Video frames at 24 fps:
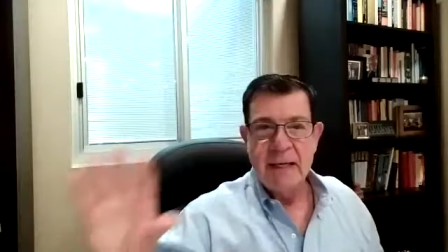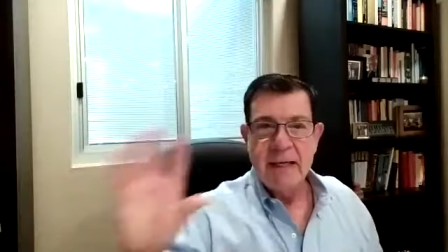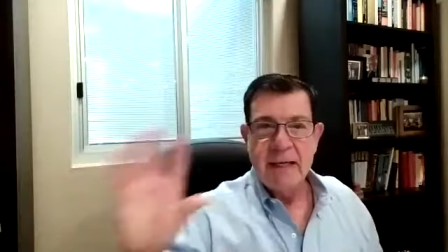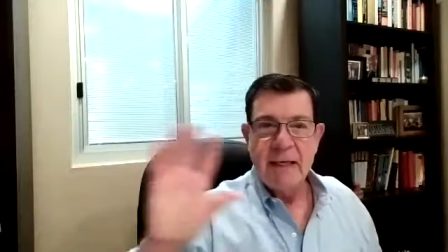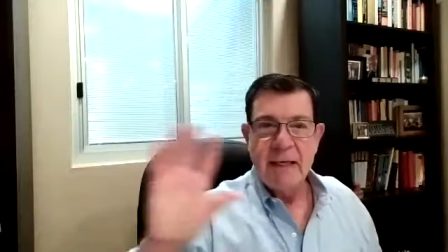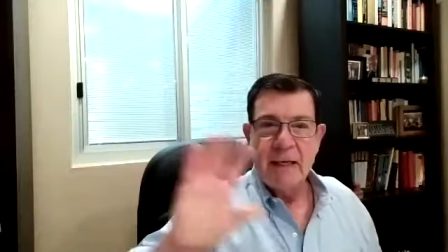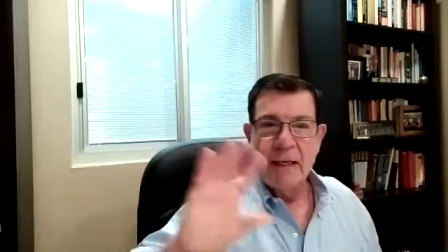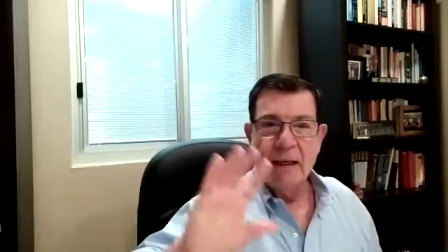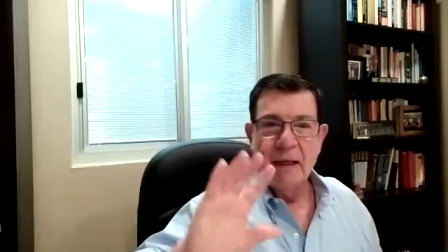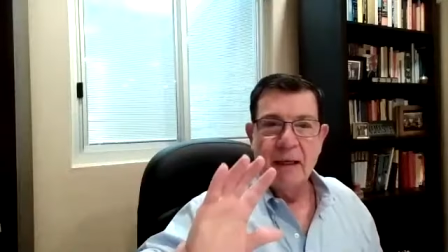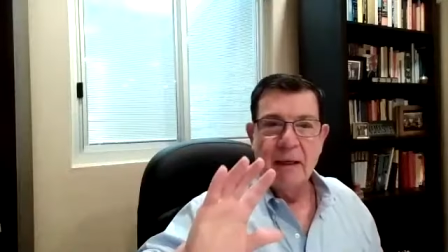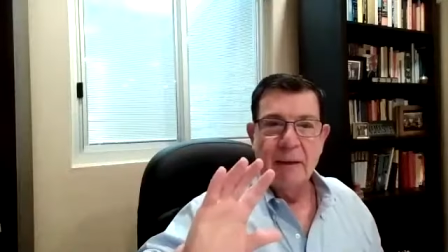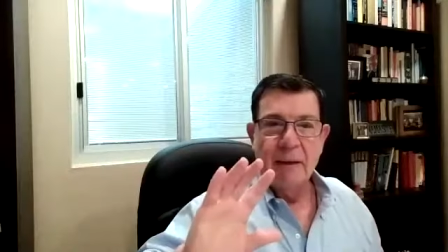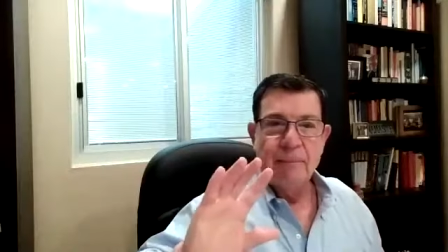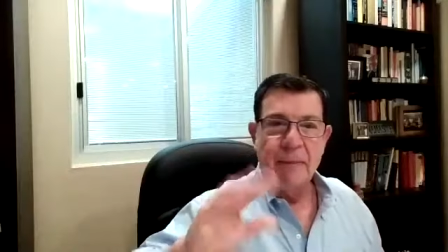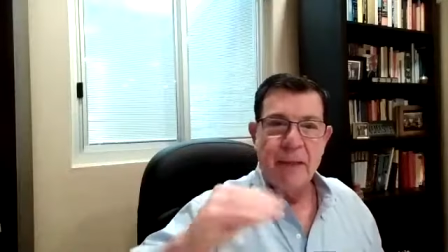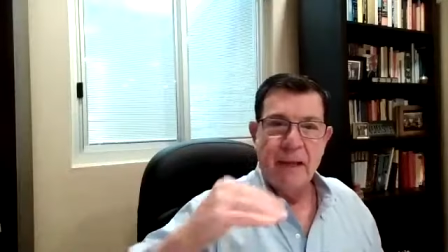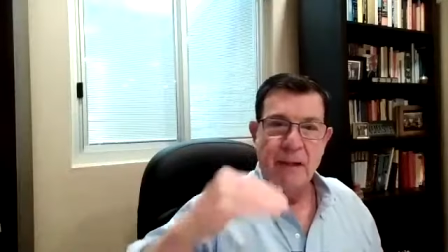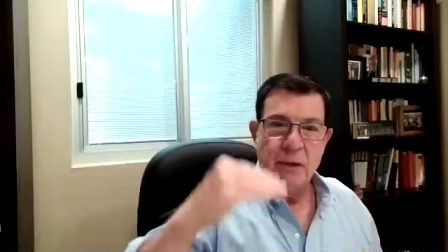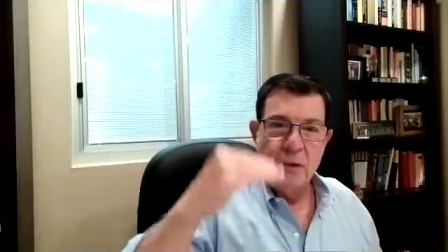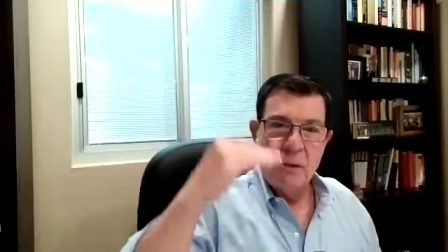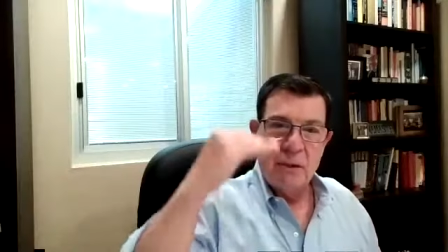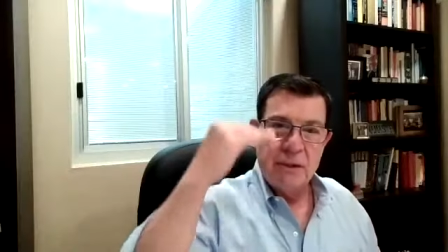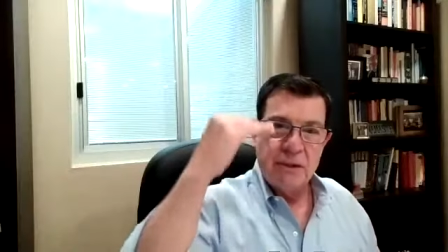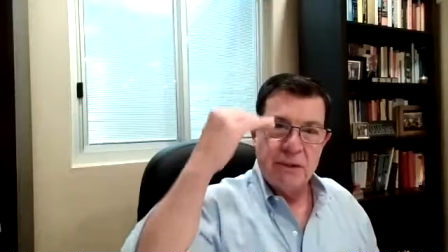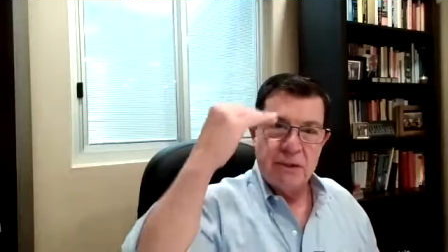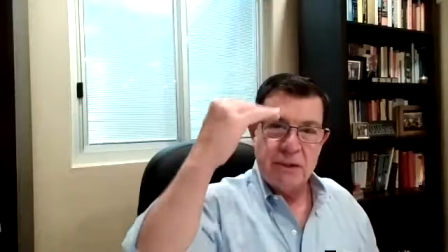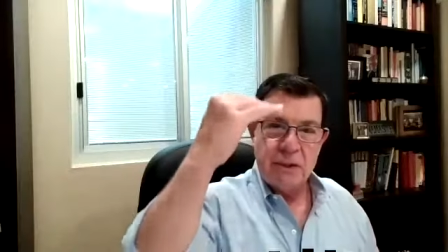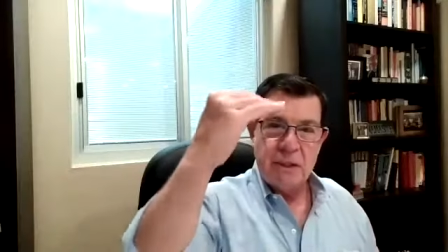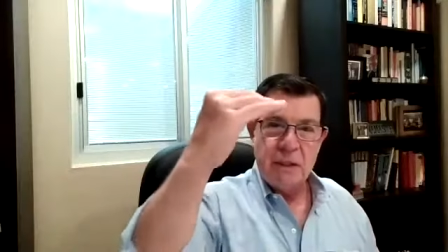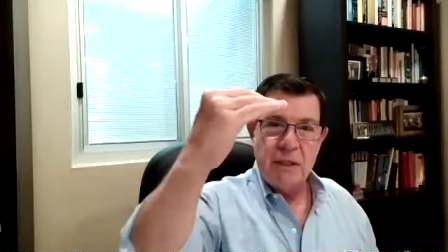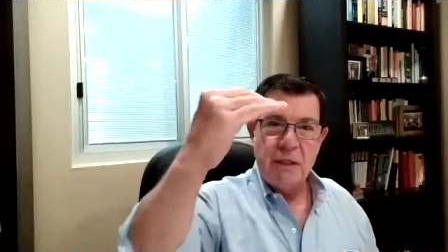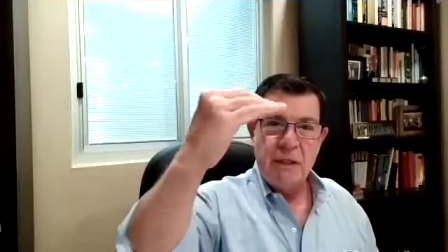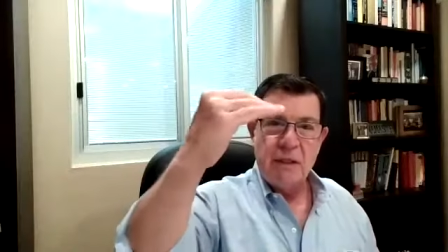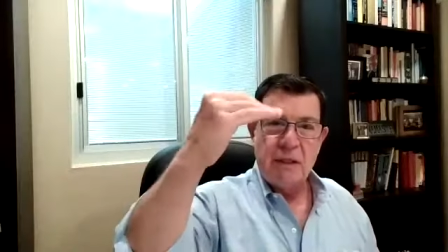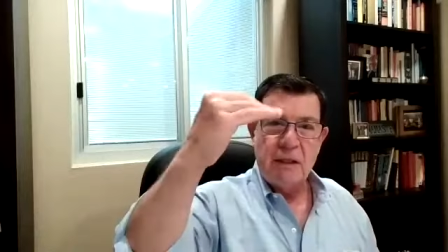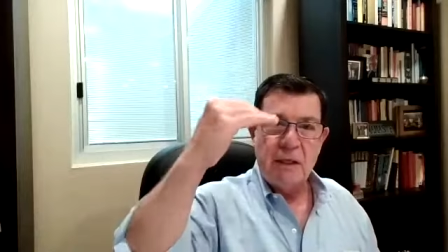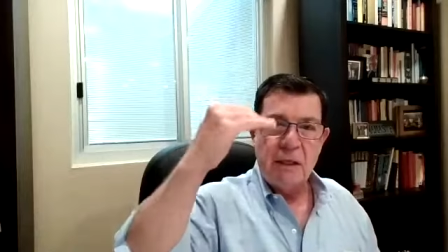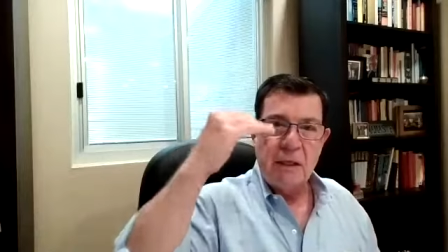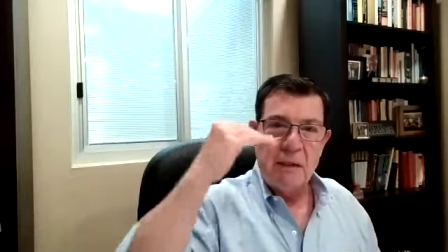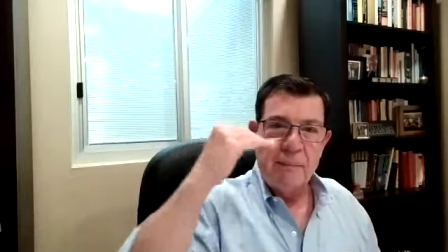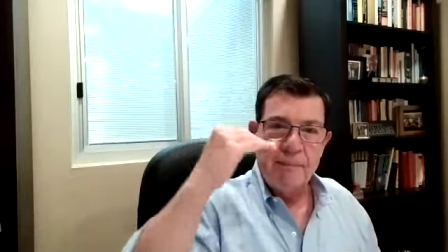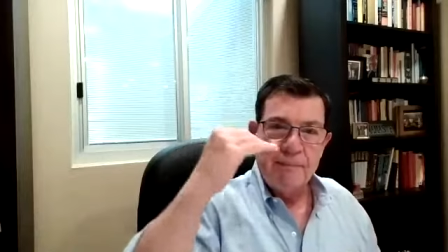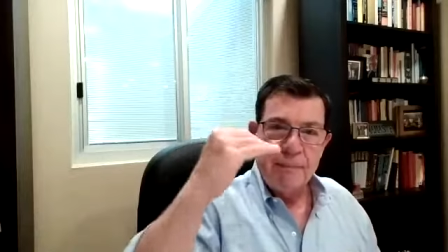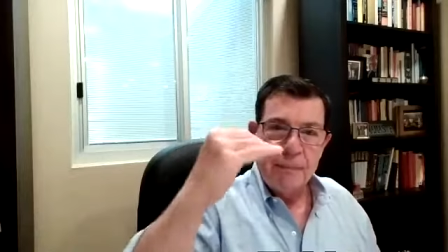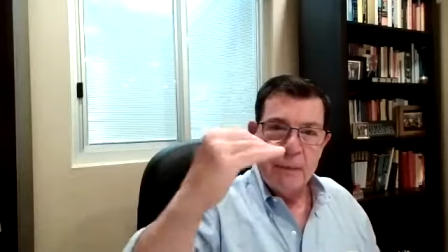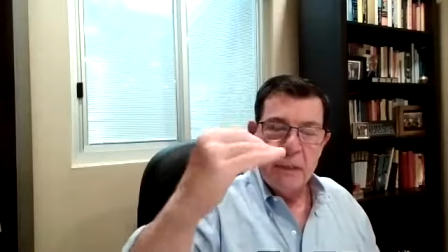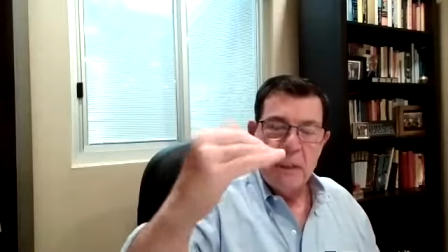um, and you can see the
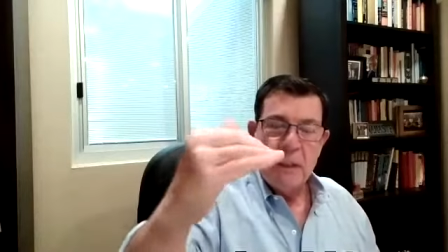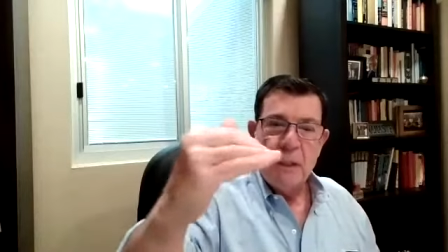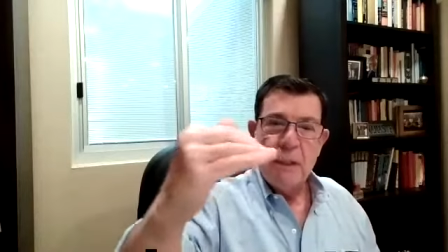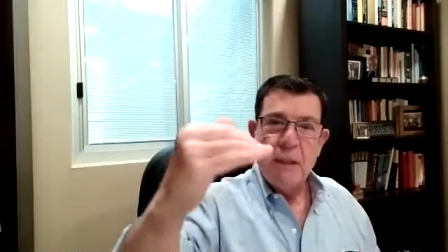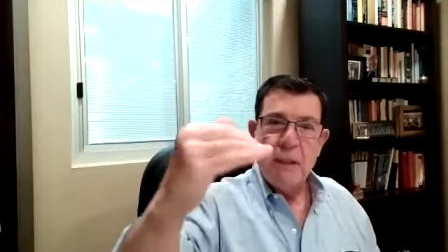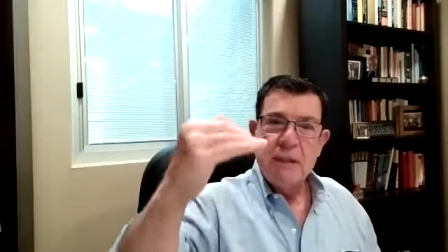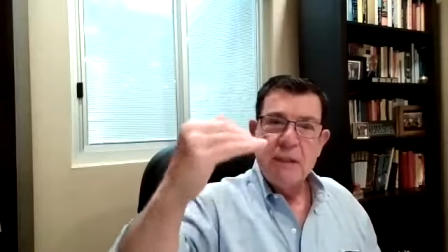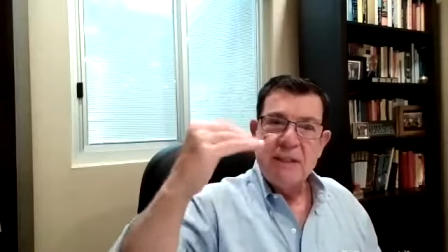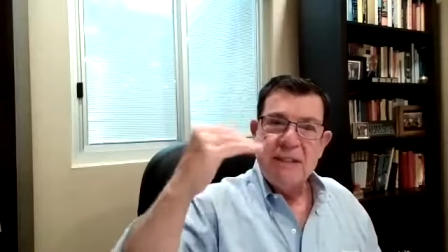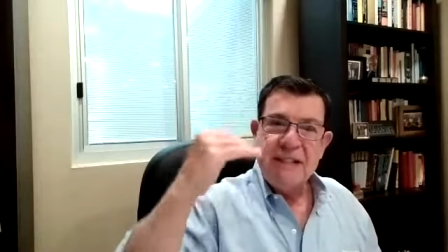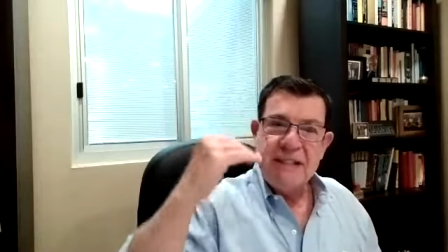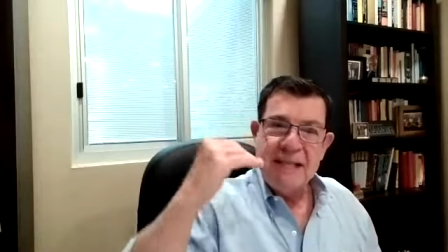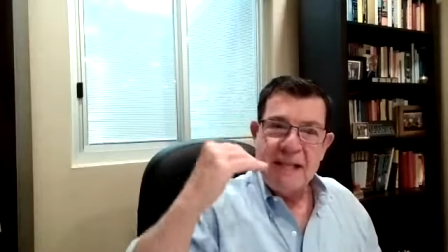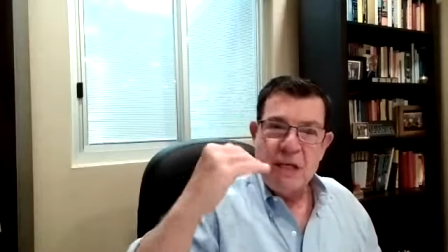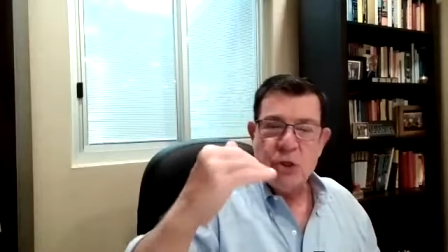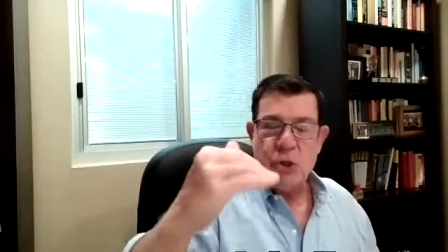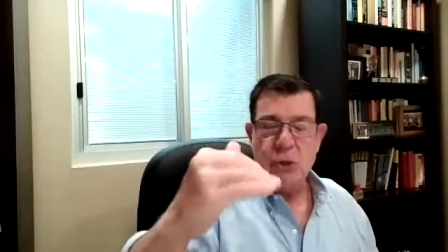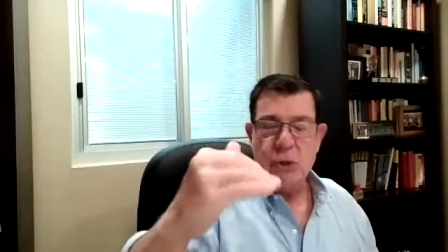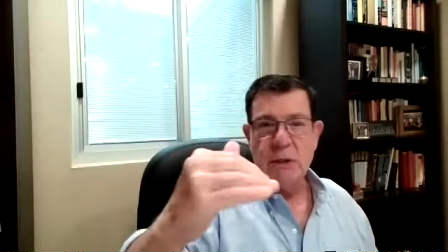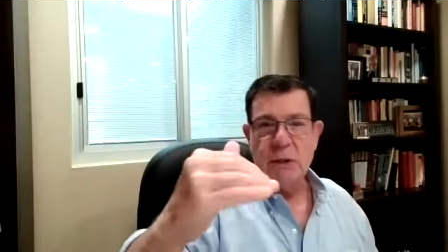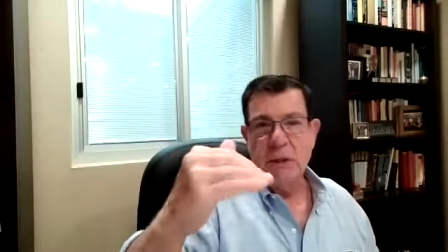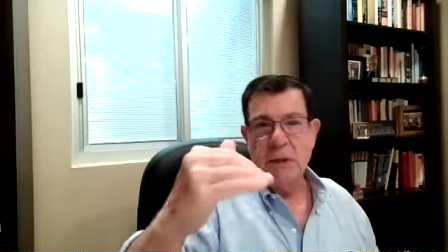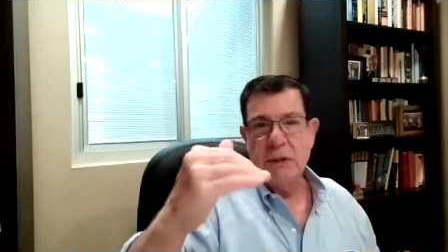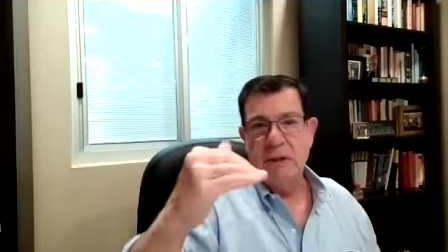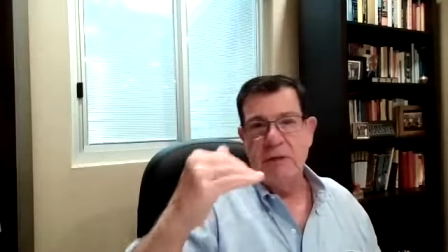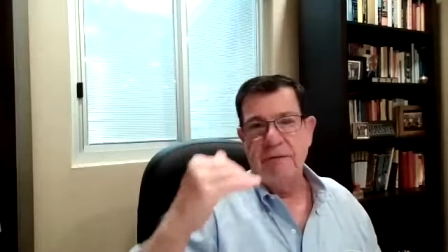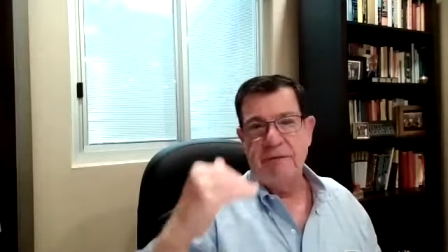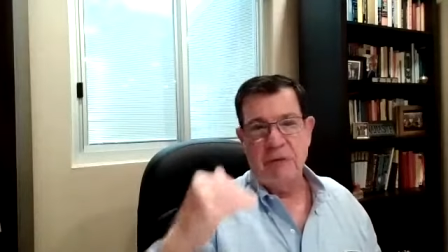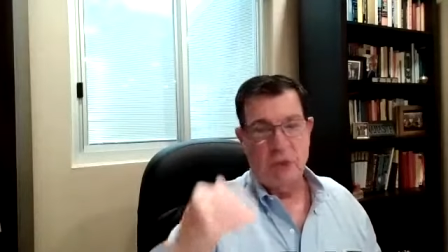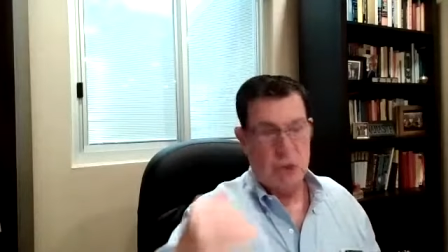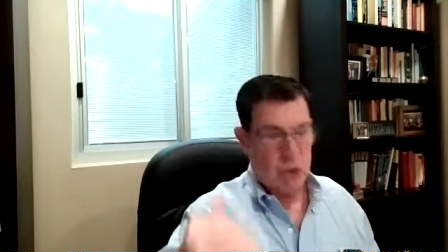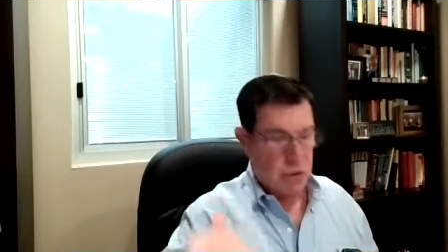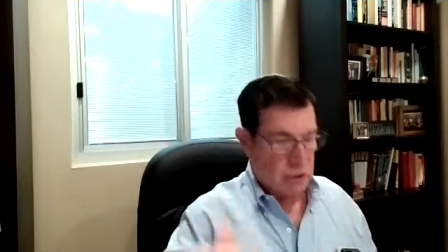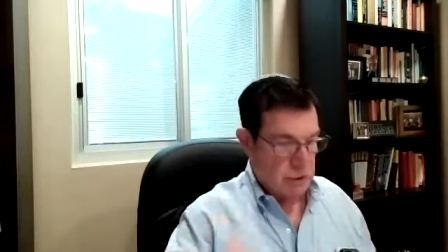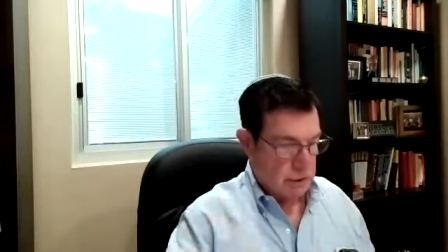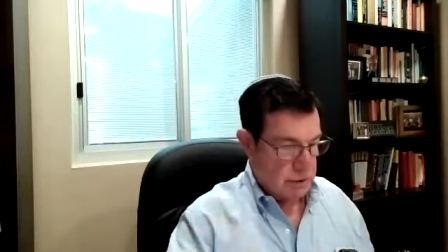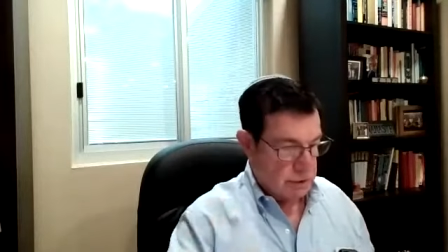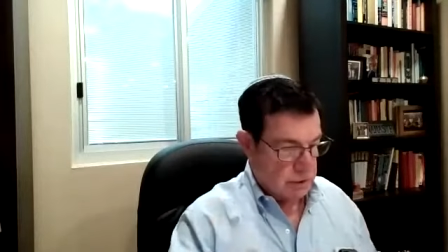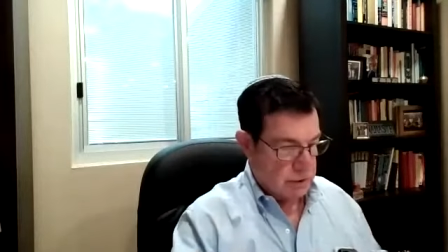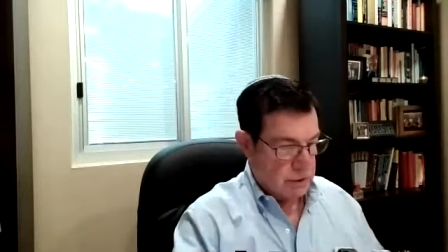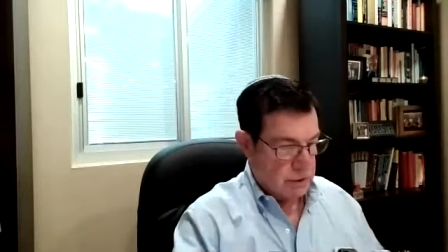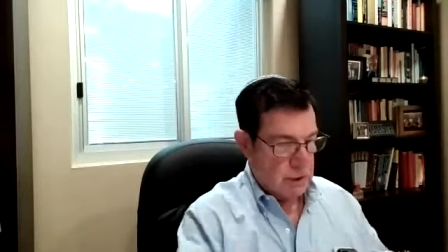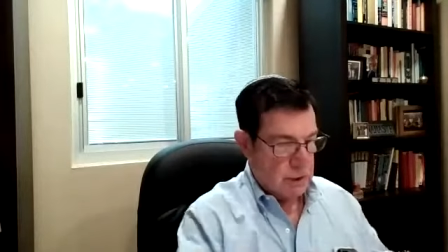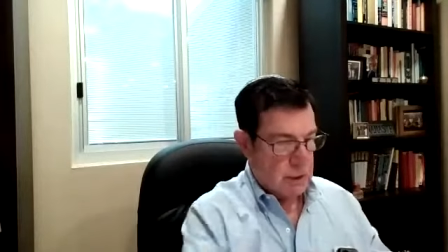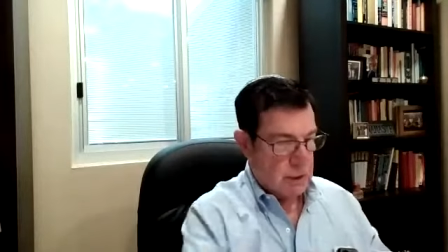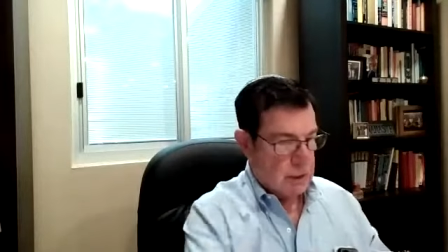seasonal divisions